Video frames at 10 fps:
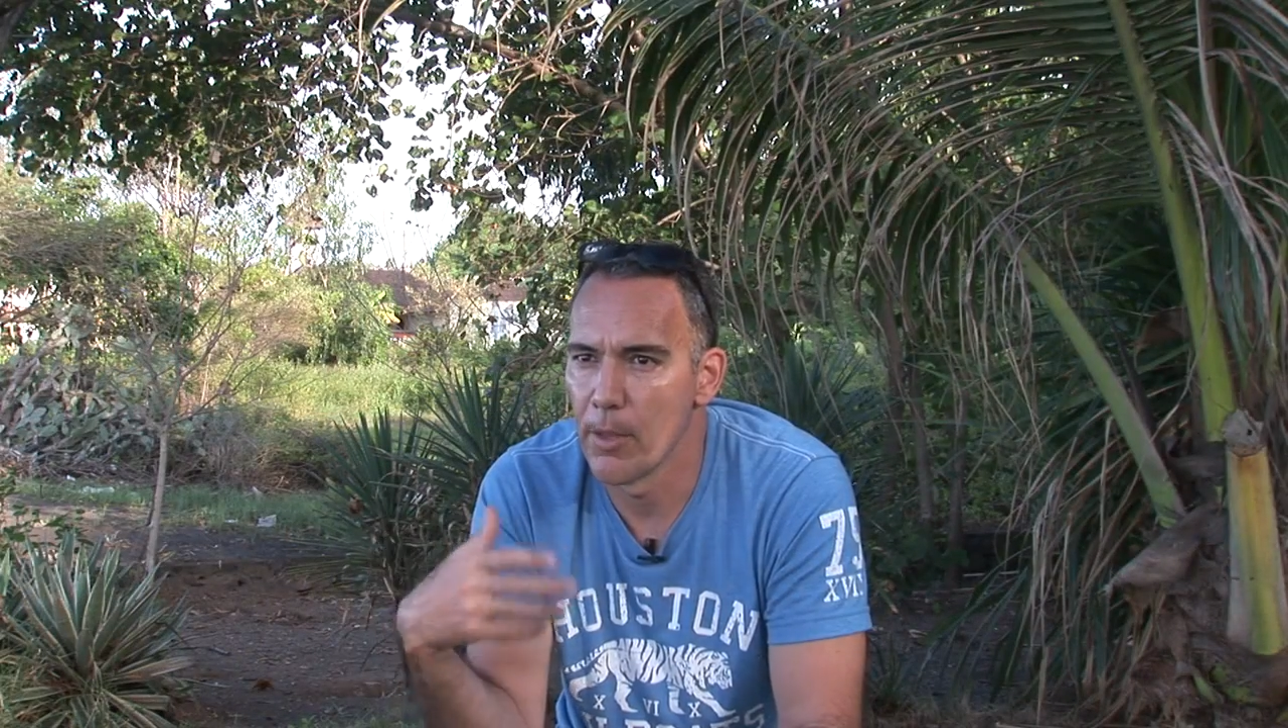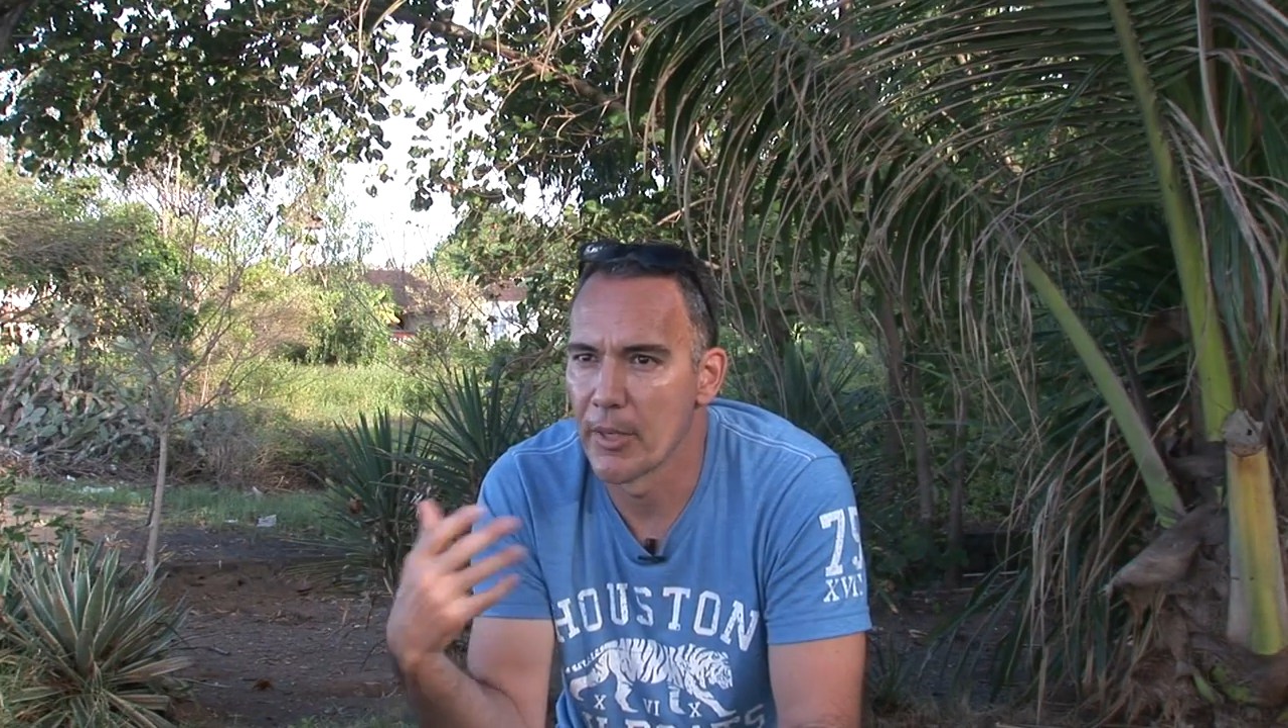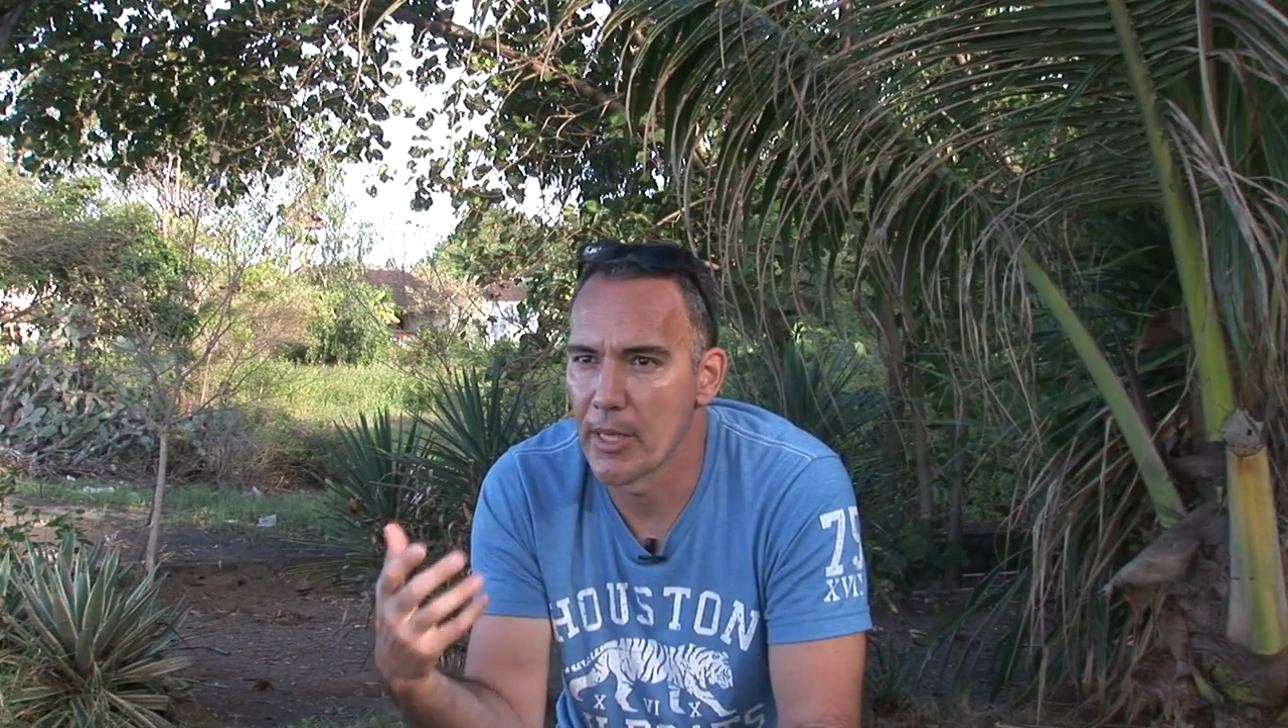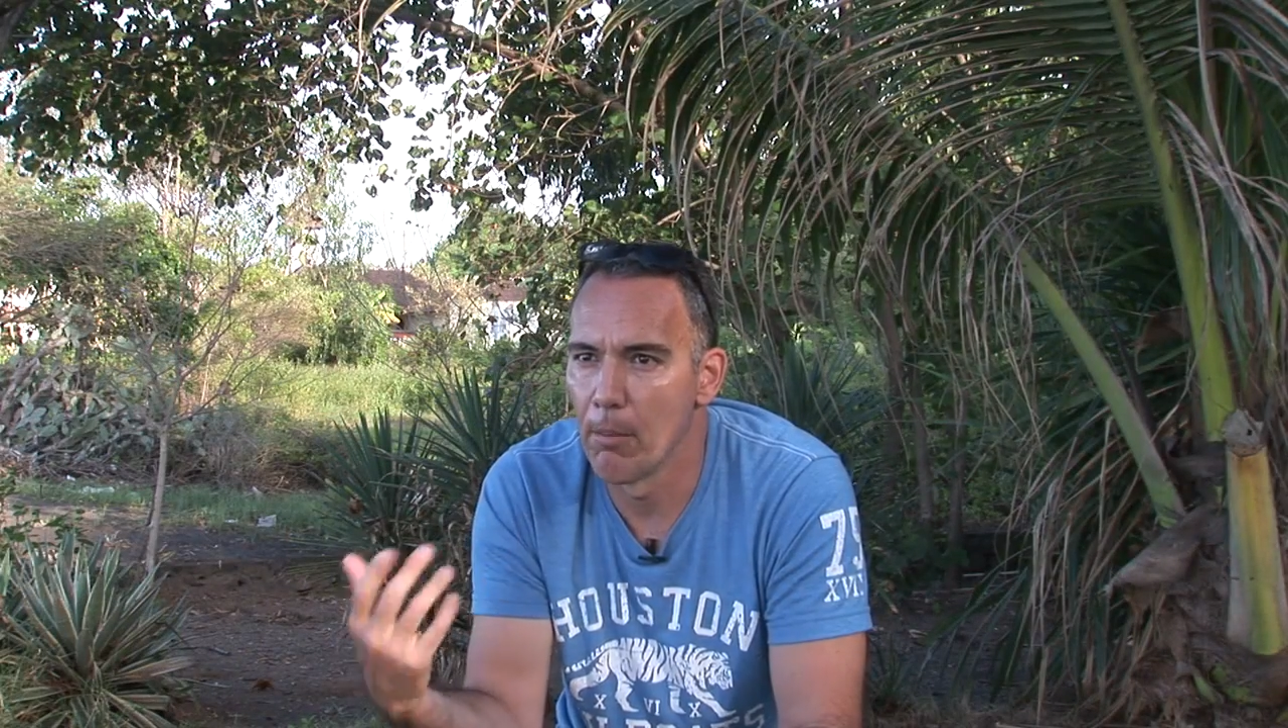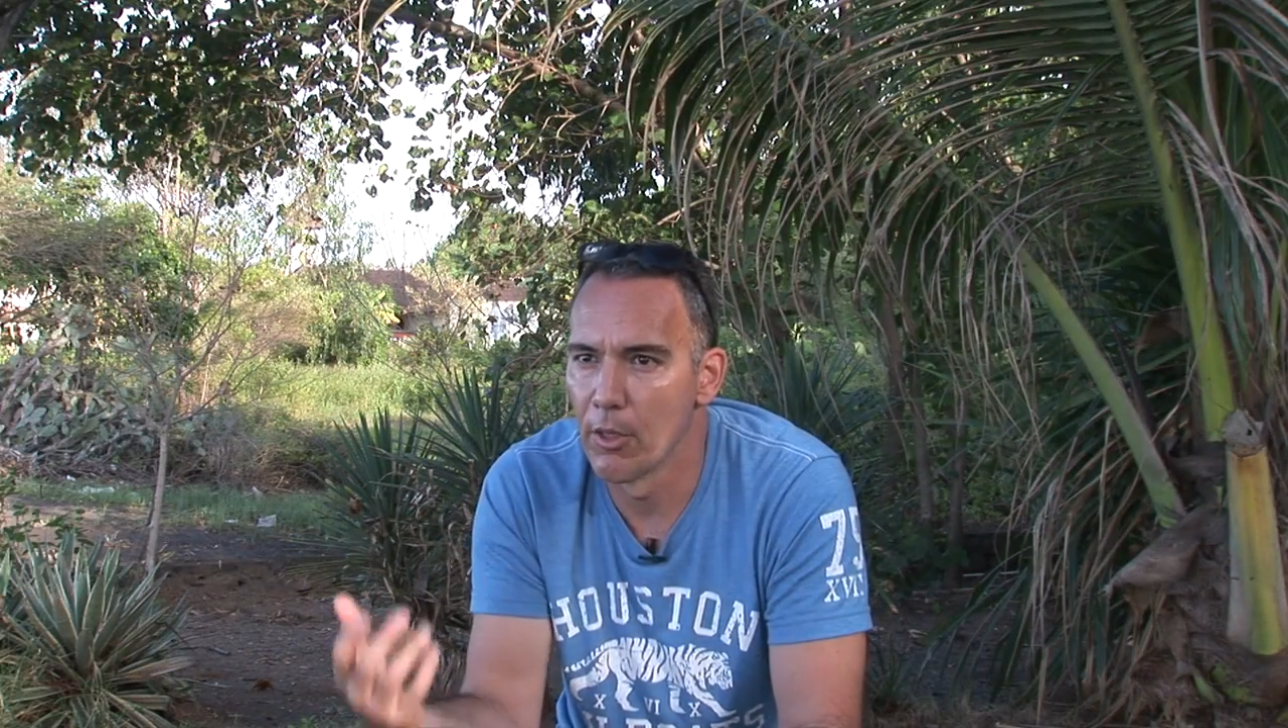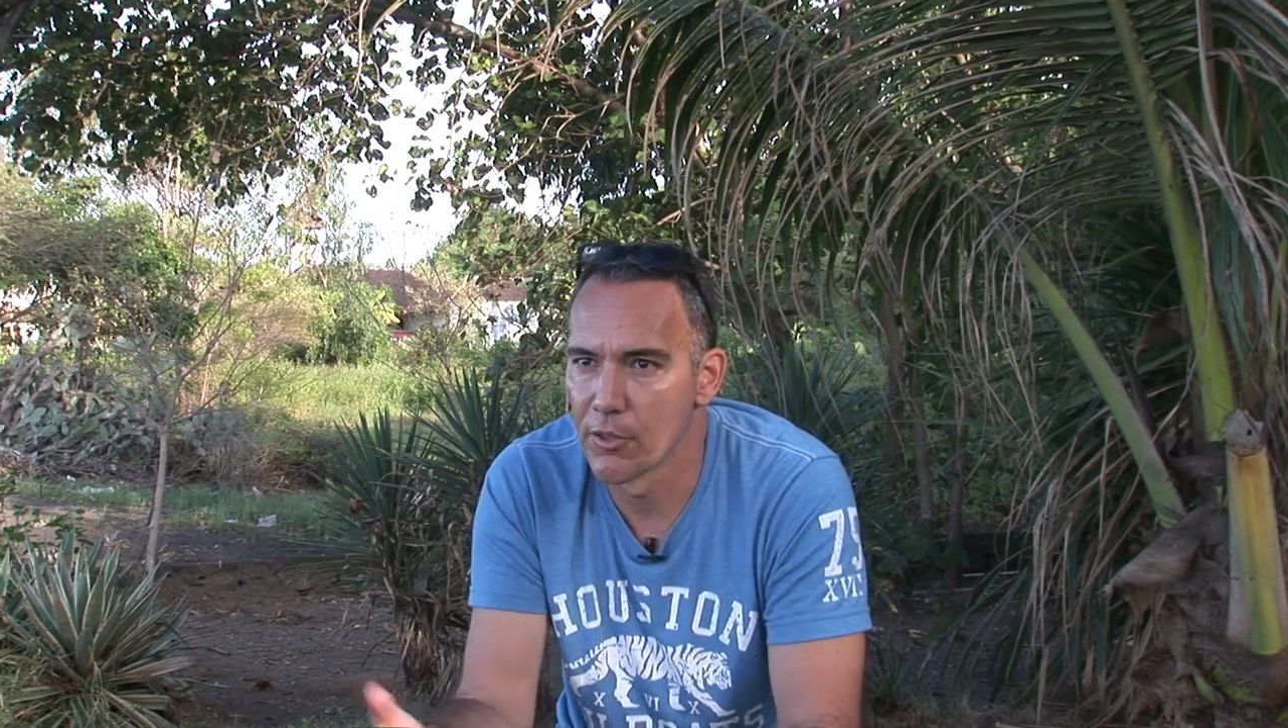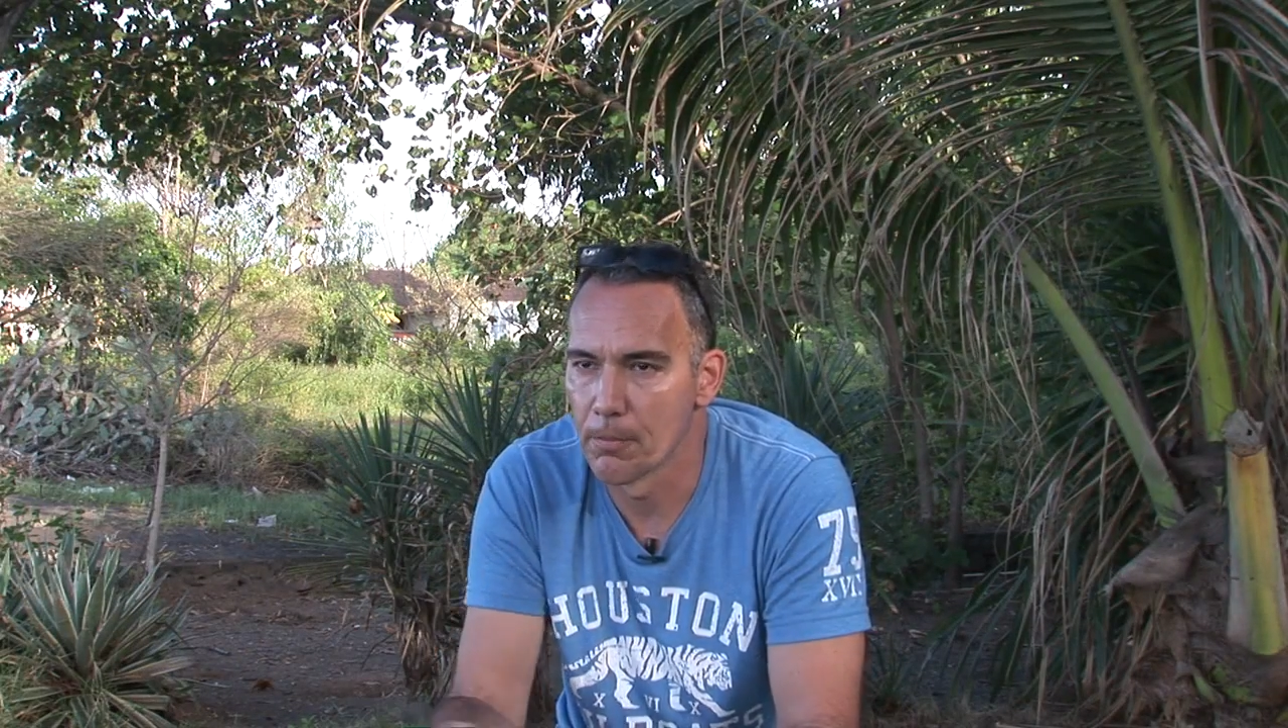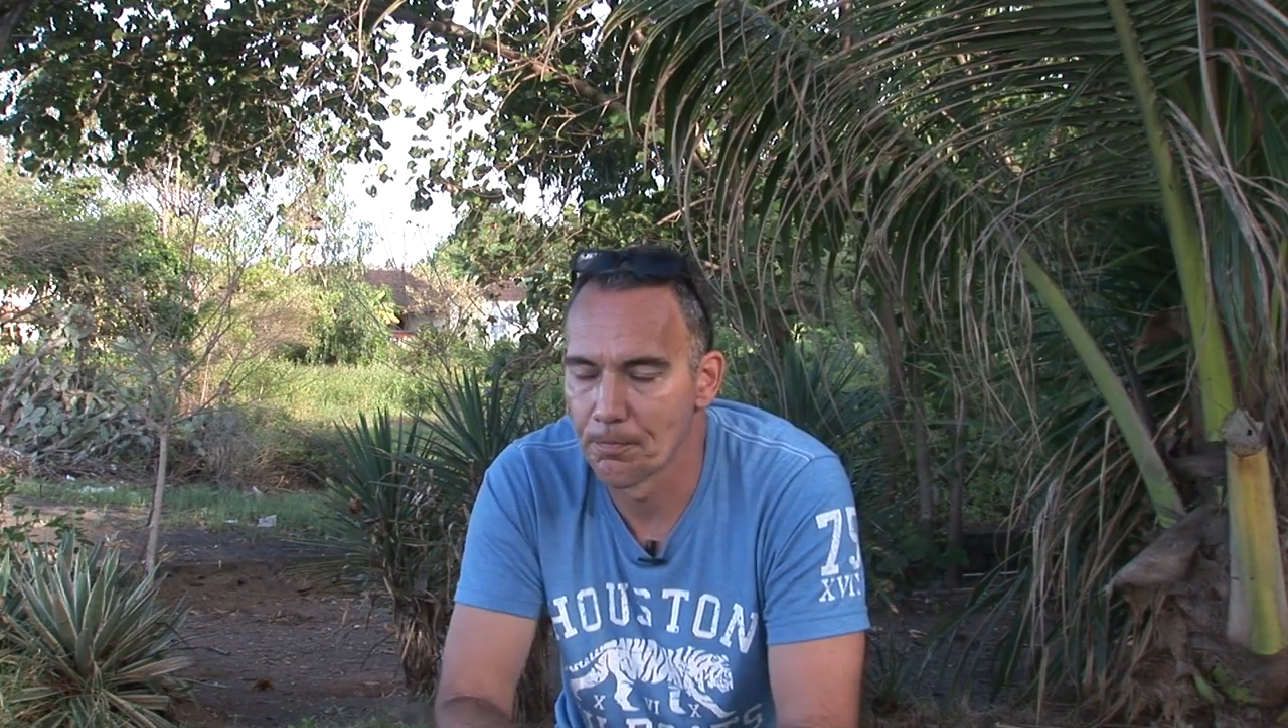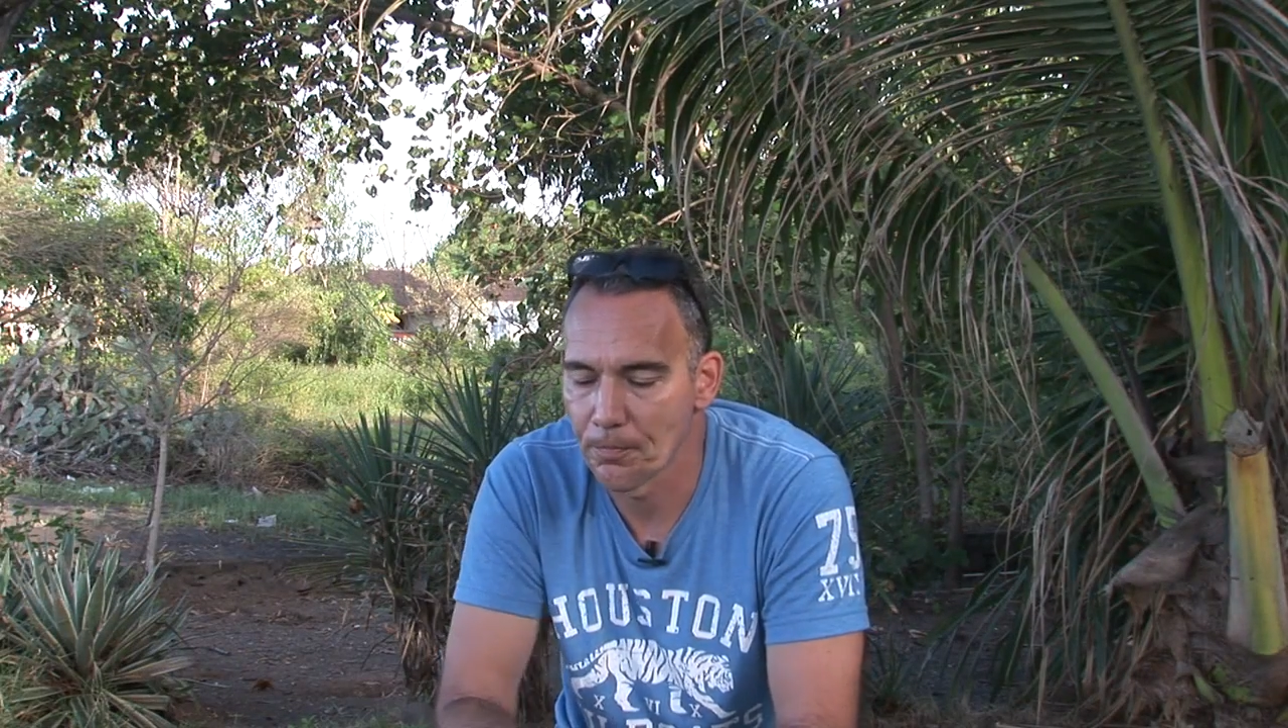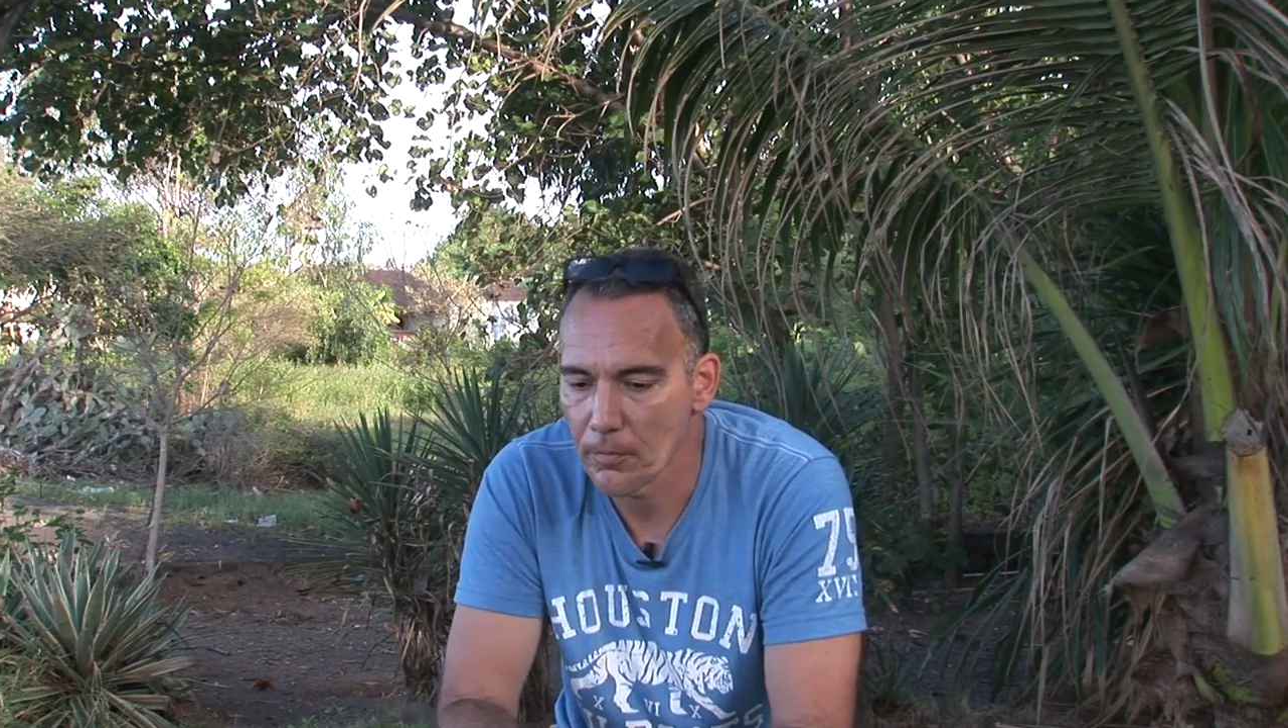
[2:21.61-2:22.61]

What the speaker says: metabolism.